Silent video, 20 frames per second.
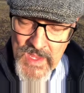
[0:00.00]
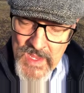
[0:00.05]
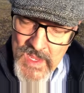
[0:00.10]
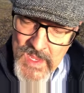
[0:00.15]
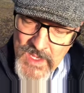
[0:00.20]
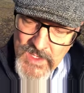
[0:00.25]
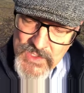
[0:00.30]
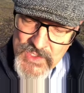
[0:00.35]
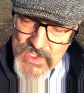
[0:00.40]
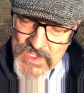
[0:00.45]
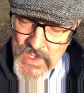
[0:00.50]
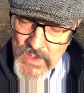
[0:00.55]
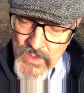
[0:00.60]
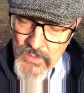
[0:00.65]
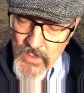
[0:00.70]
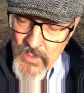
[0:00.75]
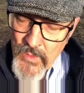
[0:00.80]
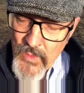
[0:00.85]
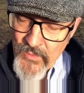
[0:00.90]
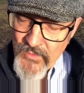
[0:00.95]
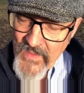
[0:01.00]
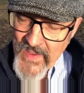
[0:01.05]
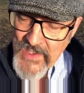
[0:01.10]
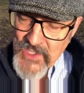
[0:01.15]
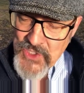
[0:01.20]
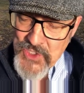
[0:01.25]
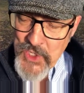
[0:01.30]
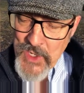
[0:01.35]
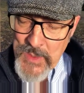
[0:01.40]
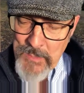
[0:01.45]
His
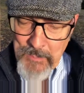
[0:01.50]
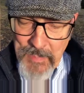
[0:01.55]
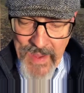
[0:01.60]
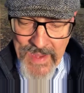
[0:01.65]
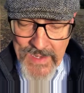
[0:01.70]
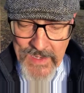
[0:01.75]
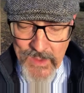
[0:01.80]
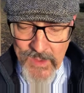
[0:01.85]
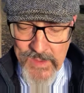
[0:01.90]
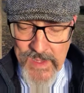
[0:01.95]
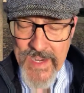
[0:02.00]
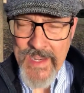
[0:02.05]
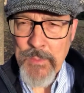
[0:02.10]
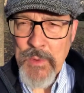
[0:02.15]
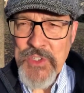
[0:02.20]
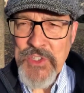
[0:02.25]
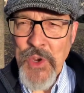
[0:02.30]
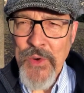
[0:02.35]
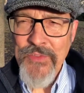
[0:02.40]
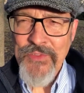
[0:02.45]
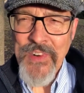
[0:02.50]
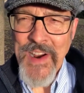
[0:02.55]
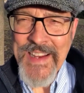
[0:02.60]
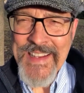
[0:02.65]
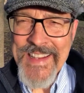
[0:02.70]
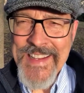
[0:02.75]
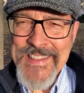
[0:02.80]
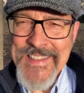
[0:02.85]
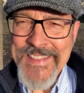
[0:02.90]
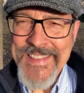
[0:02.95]
face turned pale, and he was so
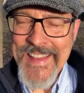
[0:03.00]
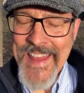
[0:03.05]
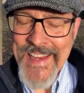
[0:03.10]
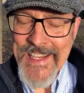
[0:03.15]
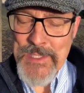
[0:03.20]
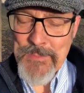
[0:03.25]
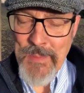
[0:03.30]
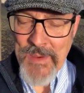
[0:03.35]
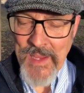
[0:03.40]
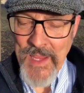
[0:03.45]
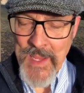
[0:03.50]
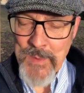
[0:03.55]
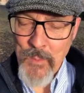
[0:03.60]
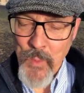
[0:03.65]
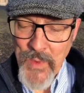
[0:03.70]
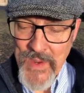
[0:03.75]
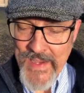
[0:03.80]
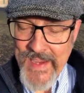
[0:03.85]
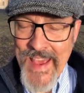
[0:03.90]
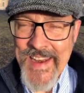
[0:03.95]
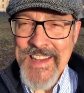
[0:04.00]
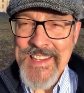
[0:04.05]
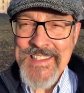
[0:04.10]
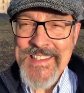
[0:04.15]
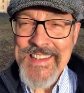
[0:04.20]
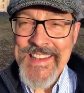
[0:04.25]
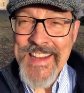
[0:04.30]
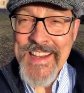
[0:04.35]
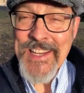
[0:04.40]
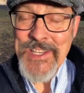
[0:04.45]
frightened his legs became weak and his
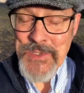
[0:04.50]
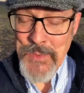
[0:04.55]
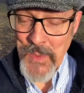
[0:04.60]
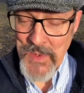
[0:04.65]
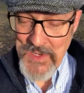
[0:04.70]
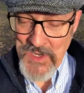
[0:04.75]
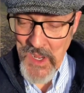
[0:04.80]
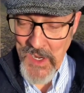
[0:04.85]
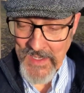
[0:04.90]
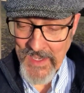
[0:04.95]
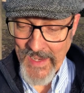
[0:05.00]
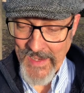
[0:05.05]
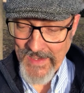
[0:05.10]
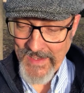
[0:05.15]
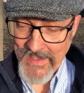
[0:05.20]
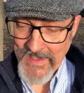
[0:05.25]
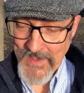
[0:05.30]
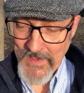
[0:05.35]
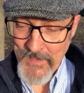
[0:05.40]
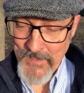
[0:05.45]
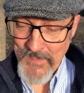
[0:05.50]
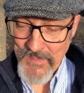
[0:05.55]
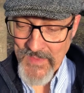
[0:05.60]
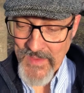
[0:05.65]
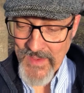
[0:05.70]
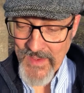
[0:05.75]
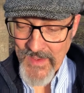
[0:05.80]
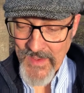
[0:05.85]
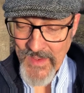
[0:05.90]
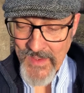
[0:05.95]
knees were knocking.
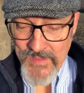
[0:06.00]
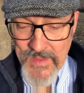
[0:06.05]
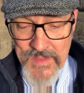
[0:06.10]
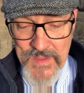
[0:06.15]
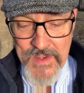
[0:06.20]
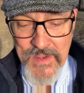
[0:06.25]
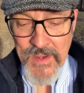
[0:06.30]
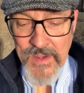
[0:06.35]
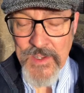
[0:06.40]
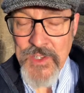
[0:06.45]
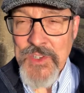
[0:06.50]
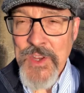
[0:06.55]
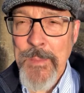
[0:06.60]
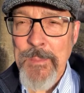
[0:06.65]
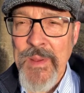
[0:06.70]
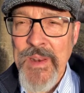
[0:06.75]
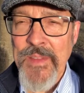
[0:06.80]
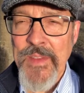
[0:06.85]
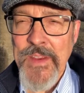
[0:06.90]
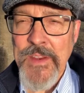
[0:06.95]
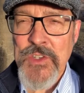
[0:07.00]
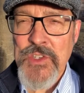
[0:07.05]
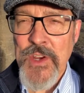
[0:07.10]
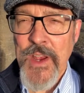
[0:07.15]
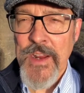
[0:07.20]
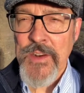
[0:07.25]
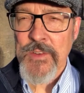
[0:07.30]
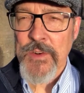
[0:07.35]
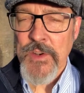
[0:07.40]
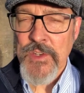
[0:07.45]
Then the king summoned the
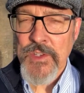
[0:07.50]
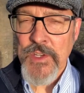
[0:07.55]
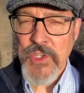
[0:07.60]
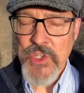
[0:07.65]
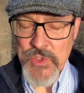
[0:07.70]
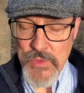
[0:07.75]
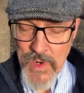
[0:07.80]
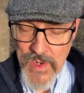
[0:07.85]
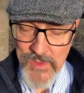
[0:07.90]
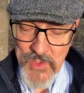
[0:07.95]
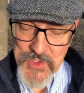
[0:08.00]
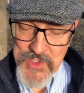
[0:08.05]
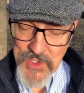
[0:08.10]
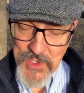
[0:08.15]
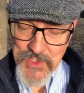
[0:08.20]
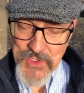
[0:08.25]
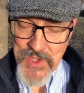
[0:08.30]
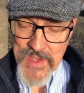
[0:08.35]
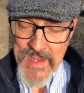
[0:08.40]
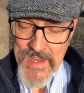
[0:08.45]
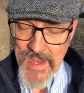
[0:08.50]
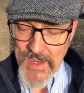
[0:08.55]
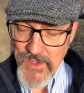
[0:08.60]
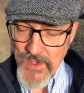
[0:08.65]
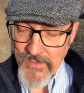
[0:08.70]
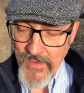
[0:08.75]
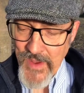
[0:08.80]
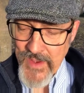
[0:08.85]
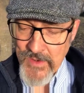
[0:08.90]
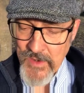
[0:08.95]
enchanters, astrologers, and
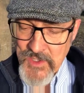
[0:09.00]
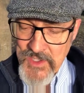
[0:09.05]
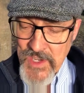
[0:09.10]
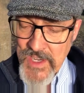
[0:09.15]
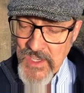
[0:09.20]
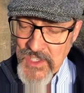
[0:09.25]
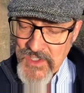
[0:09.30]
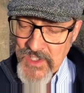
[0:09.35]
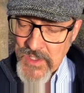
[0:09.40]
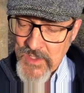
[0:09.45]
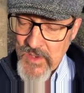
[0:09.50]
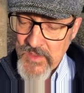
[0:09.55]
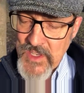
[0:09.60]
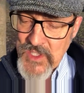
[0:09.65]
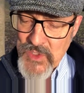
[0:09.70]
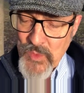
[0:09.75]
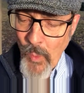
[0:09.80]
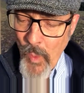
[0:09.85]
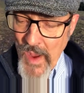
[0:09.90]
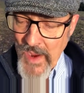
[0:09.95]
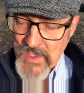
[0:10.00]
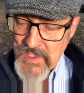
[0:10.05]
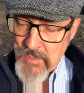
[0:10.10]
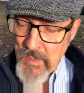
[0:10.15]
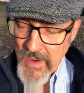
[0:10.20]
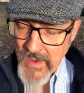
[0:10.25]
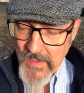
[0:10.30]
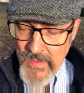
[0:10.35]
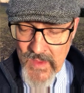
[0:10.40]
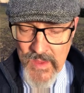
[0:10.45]
diviners, and he said to these wise
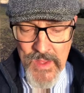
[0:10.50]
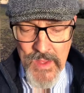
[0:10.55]
men,